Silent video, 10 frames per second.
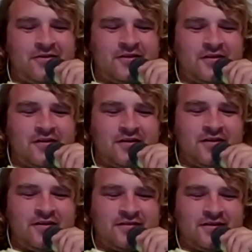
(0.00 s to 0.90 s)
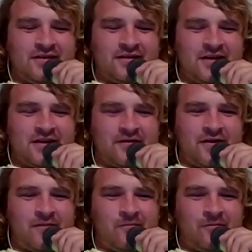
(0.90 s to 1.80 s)
Is that like, if
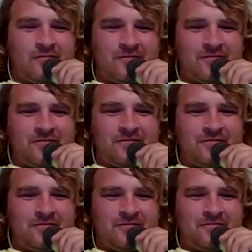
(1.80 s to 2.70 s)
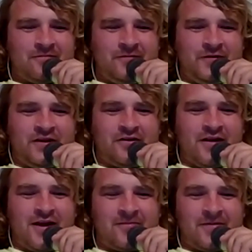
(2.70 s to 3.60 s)
I'm dicking
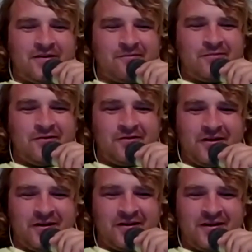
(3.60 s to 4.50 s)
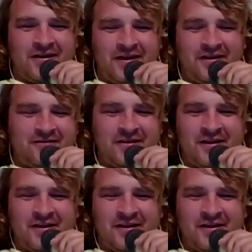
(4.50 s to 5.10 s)
around on my computer here and I